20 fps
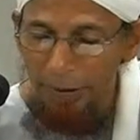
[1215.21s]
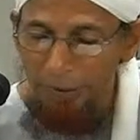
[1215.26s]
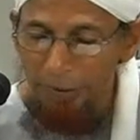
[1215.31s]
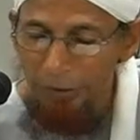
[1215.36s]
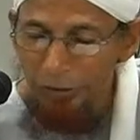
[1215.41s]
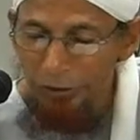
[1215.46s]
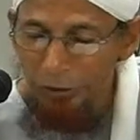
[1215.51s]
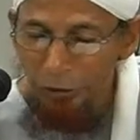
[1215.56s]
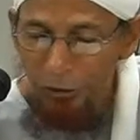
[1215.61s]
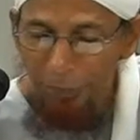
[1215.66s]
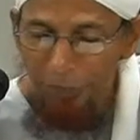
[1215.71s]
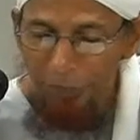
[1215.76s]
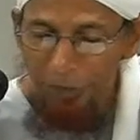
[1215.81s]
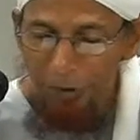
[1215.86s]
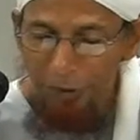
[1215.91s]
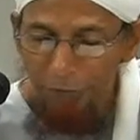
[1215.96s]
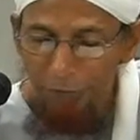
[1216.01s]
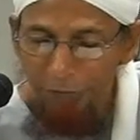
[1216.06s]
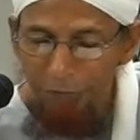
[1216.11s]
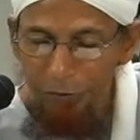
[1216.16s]
This should be
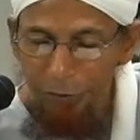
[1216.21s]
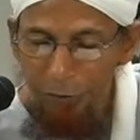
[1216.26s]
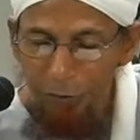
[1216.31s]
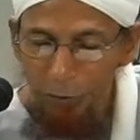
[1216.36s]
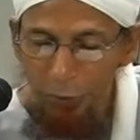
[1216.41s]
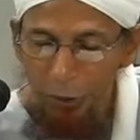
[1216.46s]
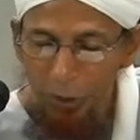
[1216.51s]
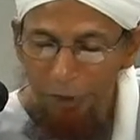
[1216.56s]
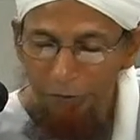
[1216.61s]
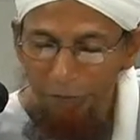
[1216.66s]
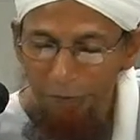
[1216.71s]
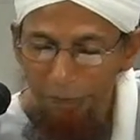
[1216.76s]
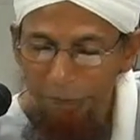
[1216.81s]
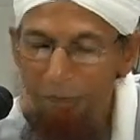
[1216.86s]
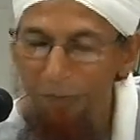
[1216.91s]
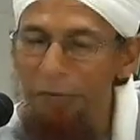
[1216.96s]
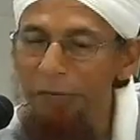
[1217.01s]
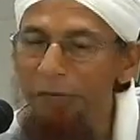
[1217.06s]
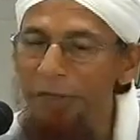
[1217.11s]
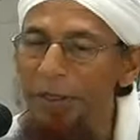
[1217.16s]
the view of a
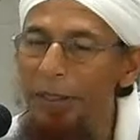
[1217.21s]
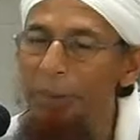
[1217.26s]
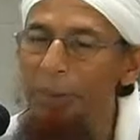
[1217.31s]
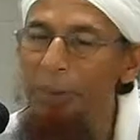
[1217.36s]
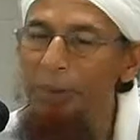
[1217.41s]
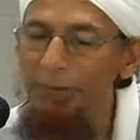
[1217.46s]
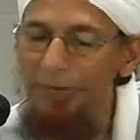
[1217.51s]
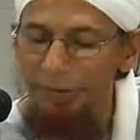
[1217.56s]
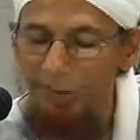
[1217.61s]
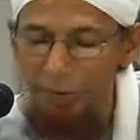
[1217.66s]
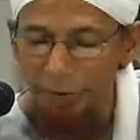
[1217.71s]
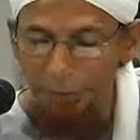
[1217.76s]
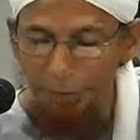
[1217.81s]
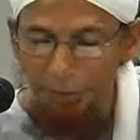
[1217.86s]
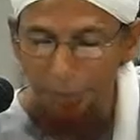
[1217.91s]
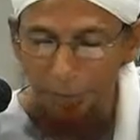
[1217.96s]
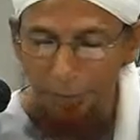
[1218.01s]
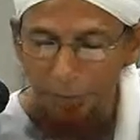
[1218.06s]
perfect person.